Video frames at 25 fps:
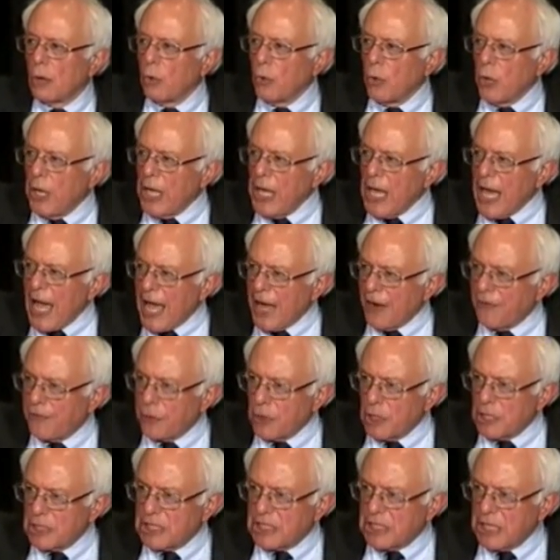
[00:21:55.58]
We have
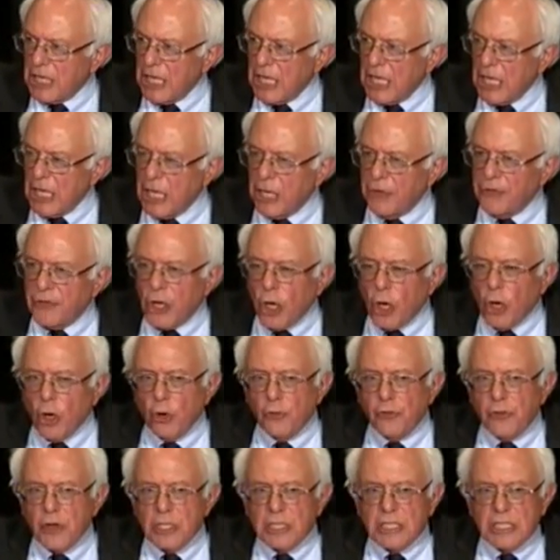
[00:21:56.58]
received
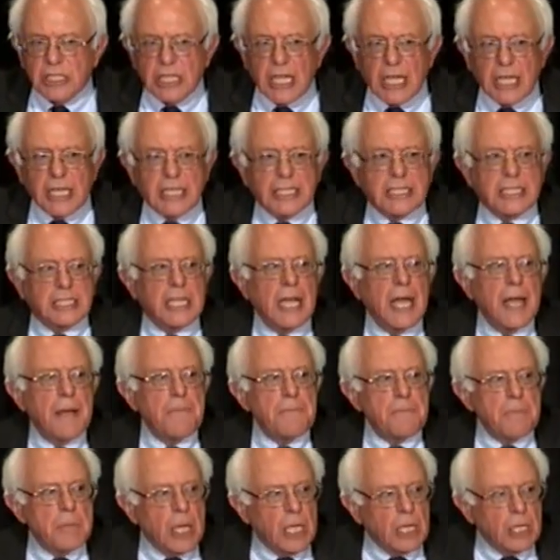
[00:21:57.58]
over 6
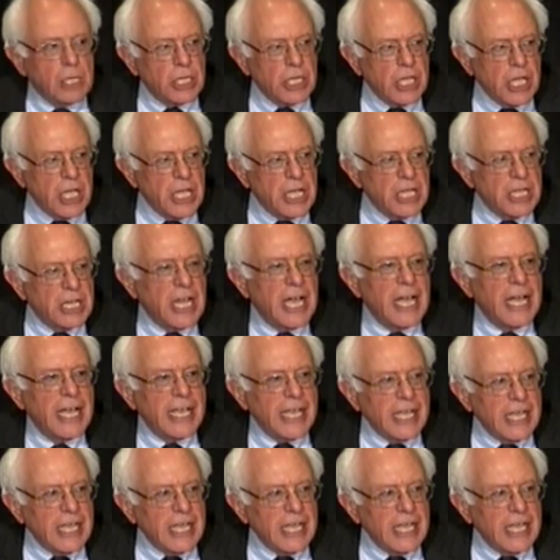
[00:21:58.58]
million